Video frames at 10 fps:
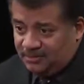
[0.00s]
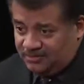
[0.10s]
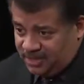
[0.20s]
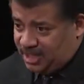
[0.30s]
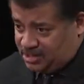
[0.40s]

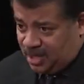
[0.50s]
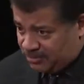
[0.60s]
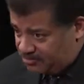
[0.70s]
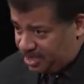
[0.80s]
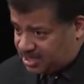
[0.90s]
That's all
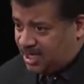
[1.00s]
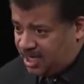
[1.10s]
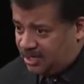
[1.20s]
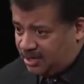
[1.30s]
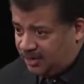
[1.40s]
I'm really
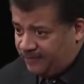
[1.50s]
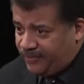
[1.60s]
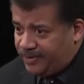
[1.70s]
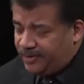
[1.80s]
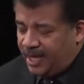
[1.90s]
saying here,
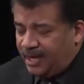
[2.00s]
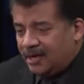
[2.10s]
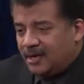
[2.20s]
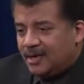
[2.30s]
okay?